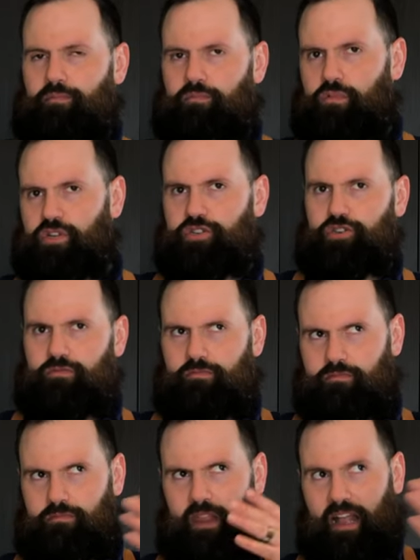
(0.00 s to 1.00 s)
which
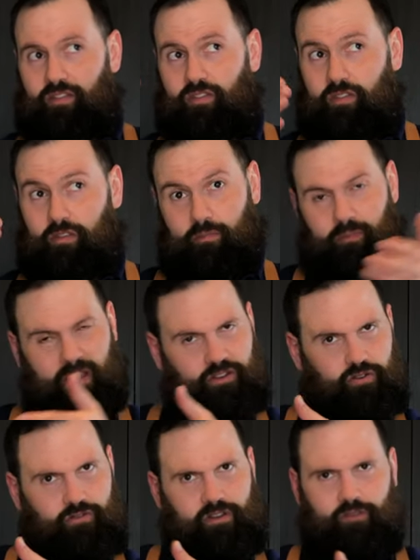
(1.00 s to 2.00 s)
that's the
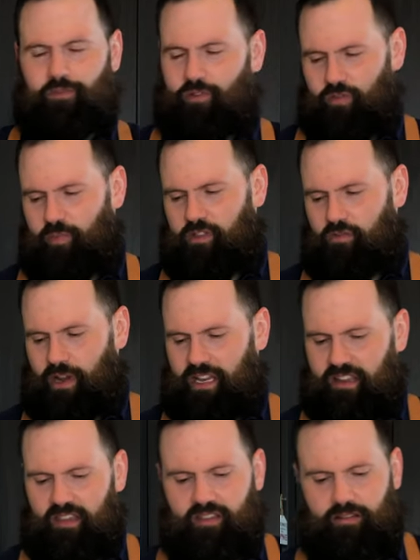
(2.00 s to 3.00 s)
major difference between
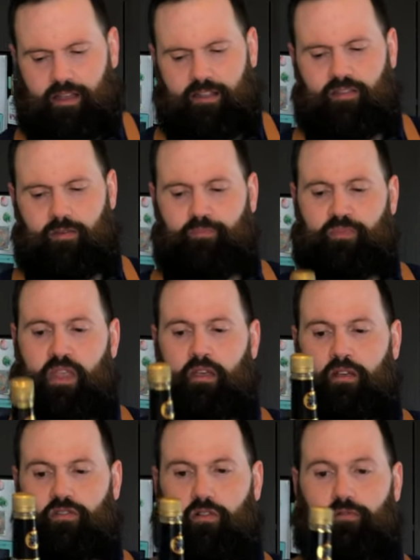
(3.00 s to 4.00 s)
distillates.
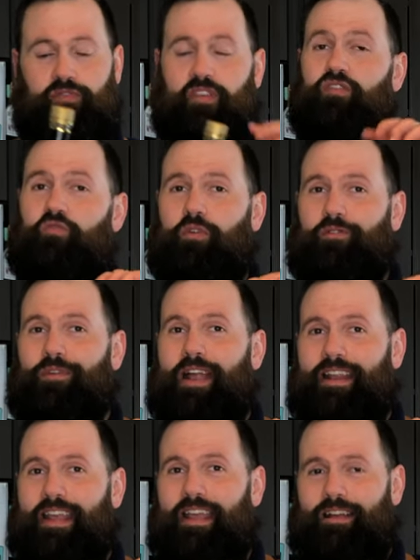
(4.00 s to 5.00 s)
So this one
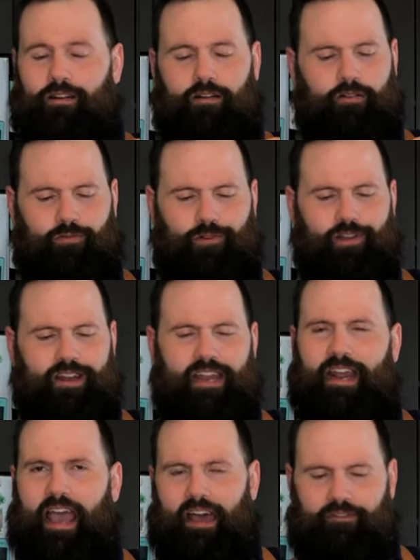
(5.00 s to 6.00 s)
right here, we're gonna
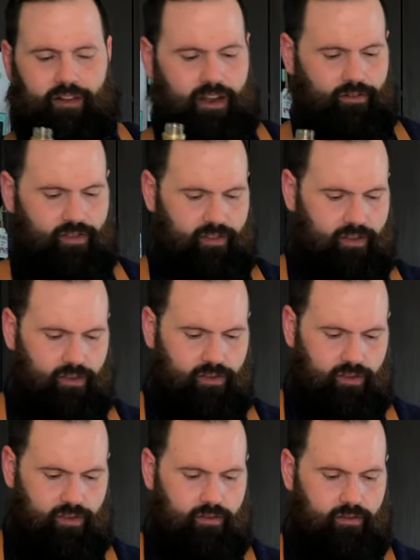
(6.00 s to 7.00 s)
need a half an ounce of
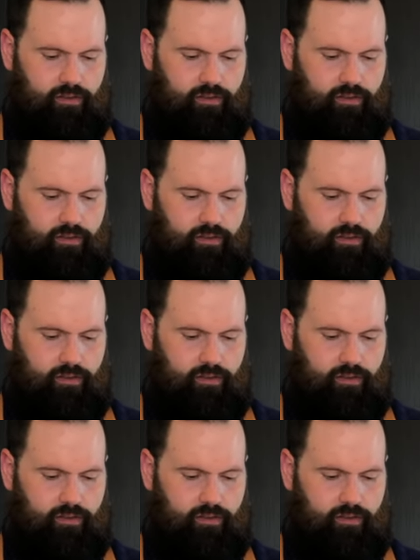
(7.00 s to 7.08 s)
this.